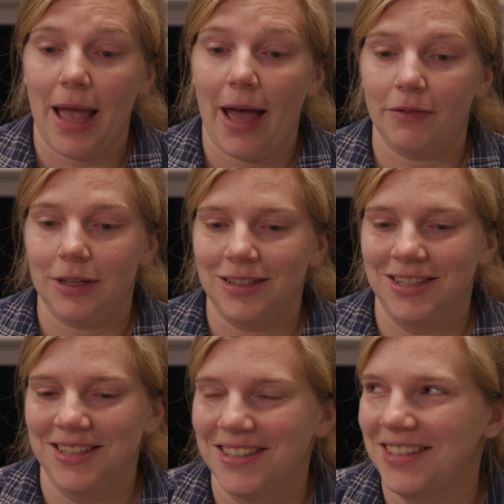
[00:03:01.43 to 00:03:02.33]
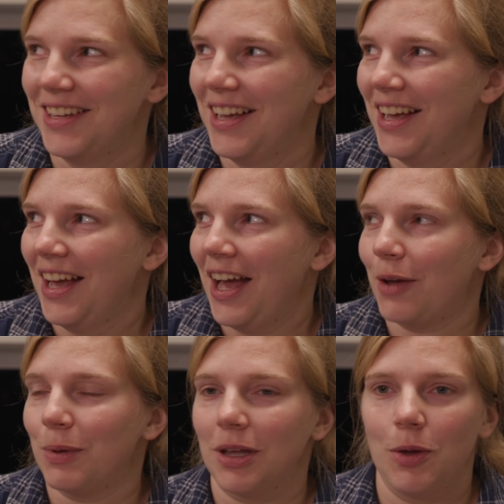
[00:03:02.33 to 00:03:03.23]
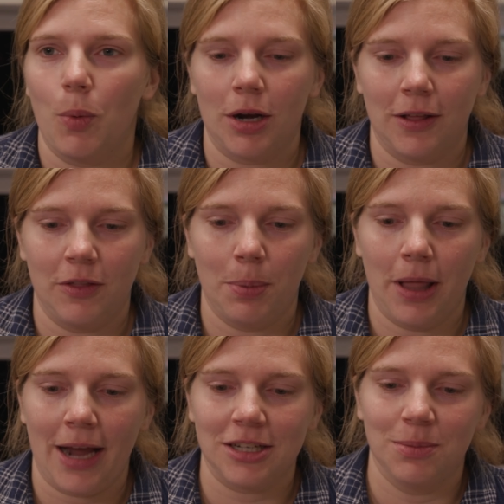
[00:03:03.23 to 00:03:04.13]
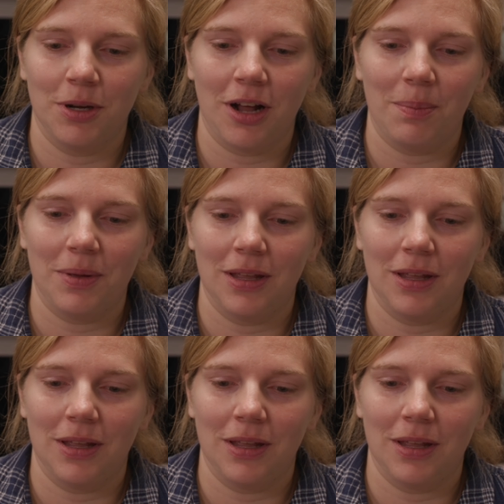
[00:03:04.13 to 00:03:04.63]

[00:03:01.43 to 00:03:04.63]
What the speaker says: have it. I really wanted the plaque to put up